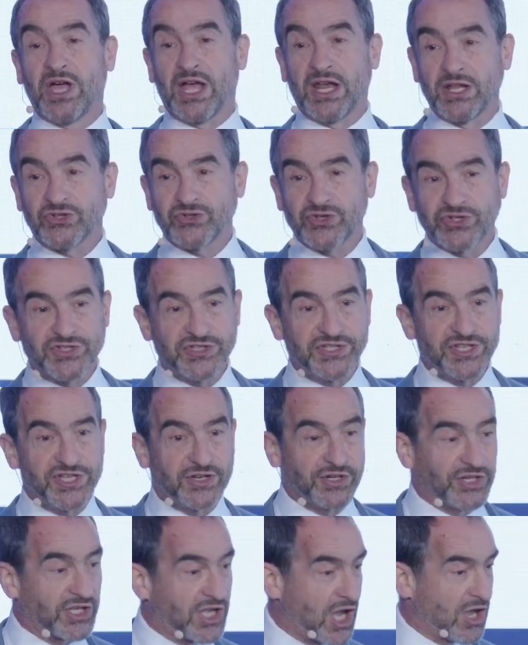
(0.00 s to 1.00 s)
electricity
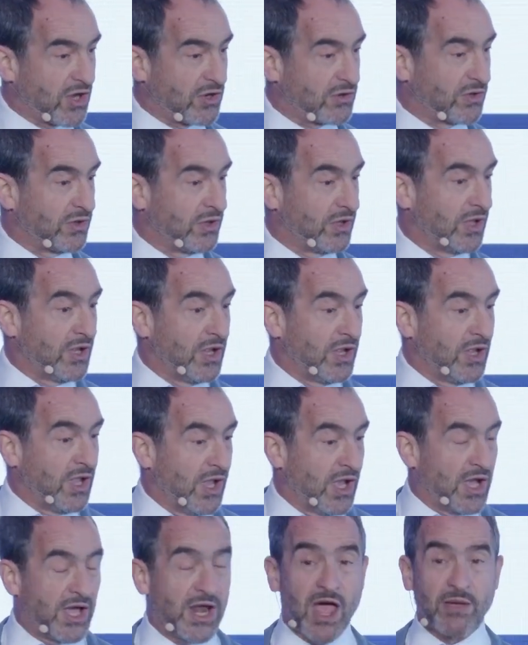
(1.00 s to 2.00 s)
going to go?
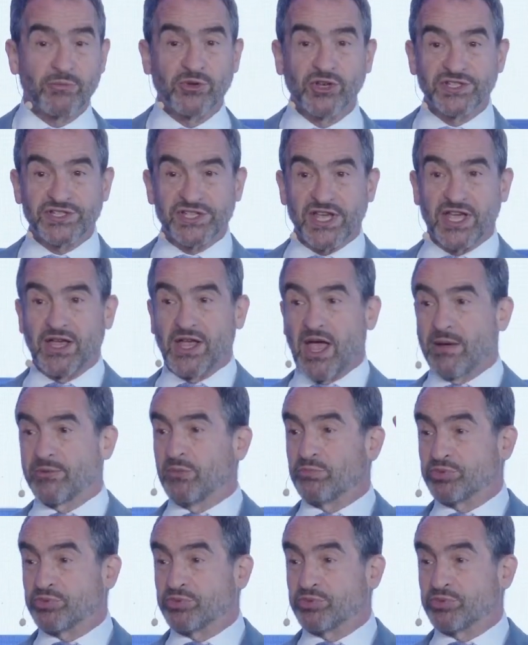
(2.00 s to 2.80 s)
And I'm going to